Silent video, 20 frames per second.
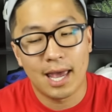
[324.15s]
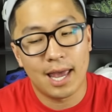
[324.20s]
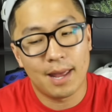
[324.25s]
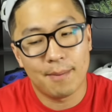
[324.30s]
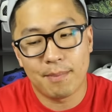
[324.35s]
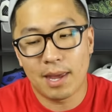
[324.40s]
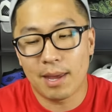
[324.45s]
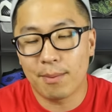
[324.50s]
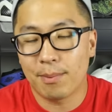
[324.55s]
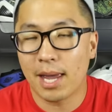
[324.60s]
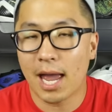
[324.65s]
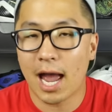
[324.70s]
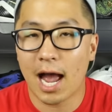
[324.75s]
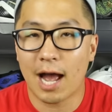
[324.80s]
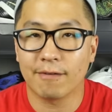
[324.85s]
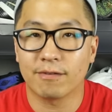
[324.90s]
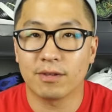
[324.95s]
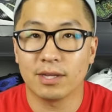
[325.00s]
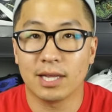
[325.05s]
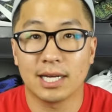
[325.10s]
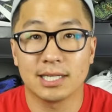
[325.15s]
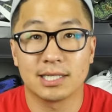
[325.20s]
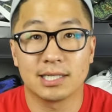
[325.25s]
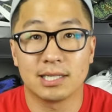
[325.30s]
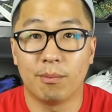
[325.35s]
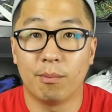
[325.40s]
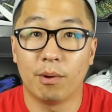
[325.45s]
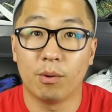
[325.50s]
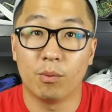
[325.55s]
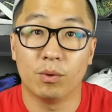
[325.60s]
And maybe after that,
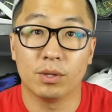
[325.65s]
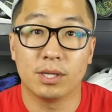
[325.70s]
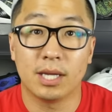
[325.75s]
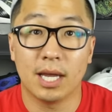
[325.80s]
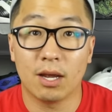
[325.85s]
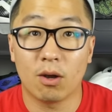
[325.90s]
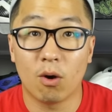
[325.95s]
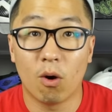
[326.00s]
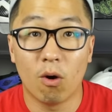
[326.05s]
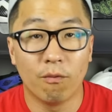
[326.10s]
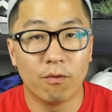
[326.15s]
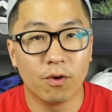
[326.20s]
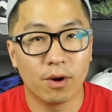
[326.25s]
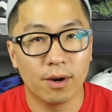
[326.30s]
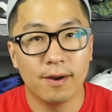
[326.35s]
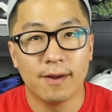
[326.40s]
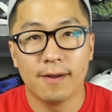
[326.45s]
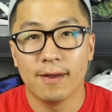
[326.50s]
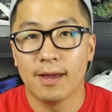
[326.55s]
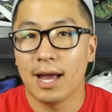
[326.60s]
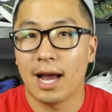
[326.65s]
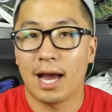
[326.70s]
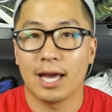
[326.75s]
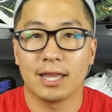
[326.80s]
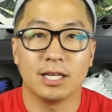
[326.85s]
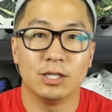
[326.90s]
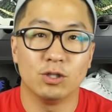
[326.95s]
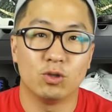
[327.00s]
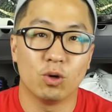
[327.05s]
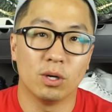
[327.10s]
someone will take over. I
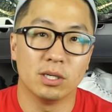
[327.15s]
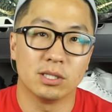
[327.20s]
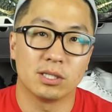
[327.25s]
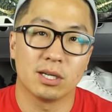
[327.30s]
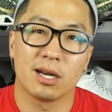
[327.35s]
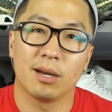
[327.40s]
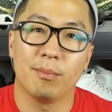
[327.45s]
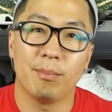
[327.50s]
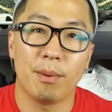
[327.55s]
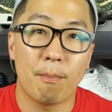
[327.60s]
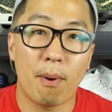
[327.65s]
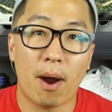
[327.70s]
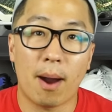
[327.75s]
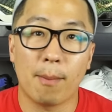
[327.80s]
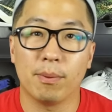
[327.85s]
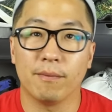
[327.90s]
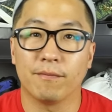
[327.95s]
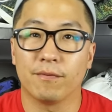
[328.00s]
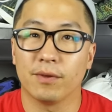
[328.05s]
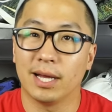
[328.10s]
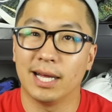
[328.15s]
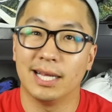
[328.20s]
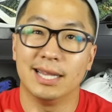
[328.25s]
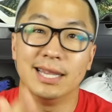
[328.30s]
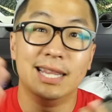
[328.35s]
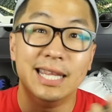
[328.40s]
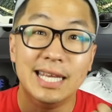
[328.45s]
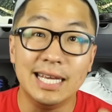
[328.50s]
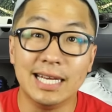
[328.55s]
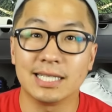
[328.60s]
think Jordans are going to be popular for at
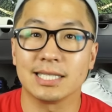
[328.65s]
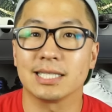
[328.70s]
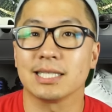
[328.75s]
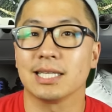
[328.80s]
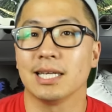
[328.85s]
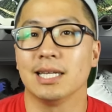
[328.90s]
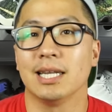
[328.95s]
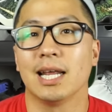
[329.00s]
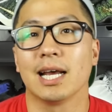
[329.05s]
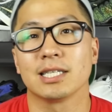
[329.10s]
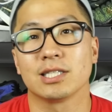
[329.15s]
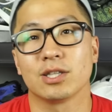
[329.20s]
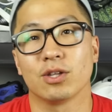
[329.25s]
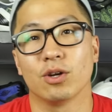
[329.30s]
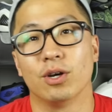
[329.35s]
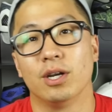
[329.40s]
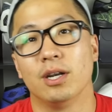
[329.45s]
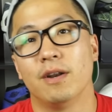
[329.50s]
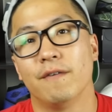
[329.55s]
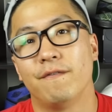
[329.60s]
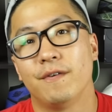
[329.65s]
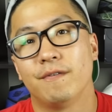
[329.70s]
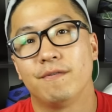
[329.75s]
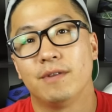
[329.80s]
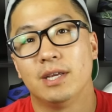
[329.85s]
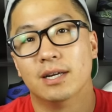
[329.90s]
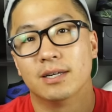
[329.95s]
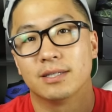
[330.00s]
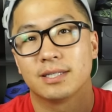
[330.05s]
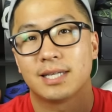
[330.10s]
least the next 30 to
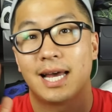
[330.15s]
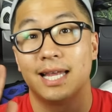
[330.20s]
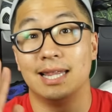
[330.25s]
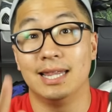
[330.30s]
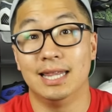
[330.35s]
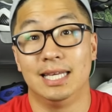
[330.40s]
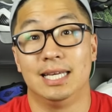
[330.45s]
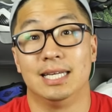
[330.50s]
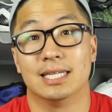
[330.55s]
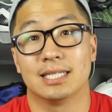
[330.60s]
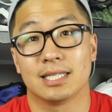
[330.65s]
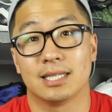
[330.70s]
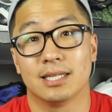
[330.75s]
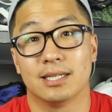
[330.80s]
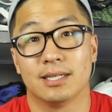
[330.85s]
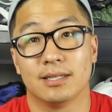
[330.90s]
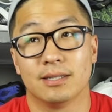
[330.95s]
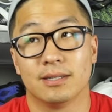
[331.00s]
50 years, at least.